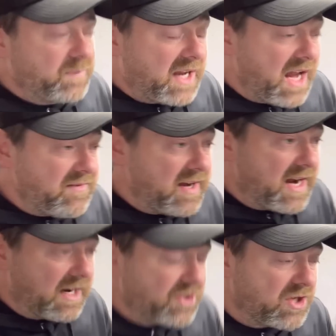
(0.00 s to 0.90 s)
Kevin
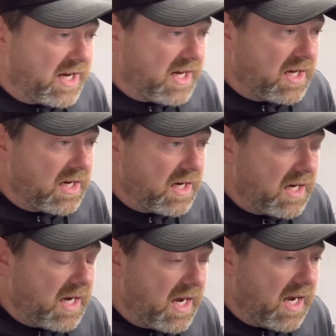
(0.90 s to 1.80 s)
actually
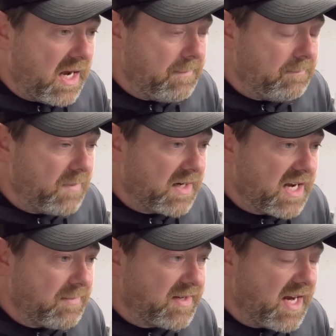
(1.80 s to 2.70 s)
a
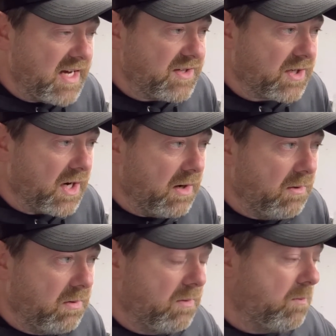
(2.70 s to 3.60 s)
couple of days
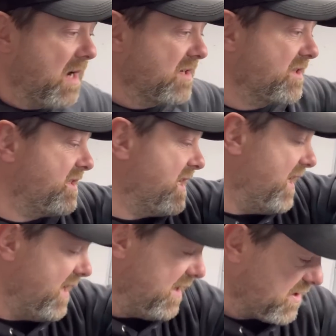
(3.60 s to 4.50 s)
ago, whilst I said I needed